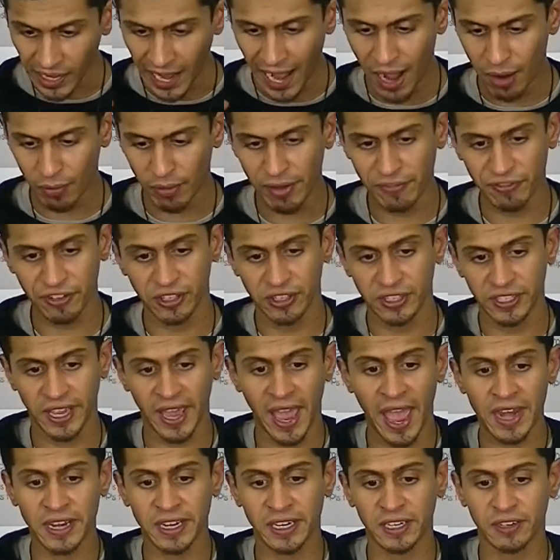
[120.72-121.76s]
However, they
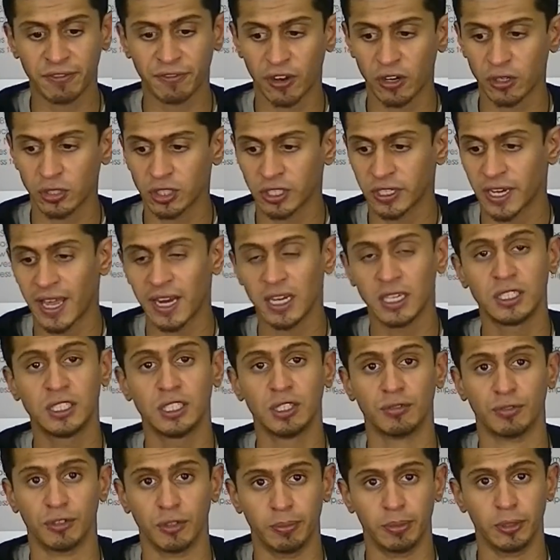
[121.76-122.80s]
added the
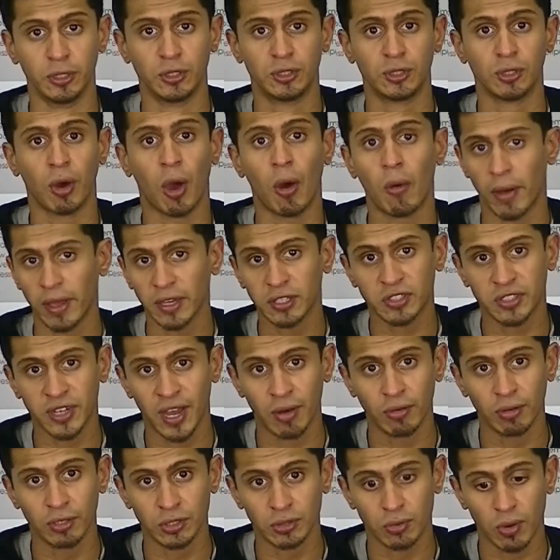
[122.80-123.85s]
functionality of Ubuntu OS
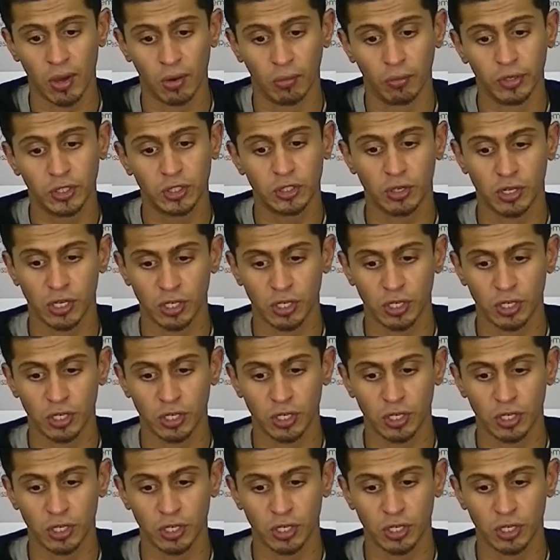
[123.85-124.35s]
now as well, which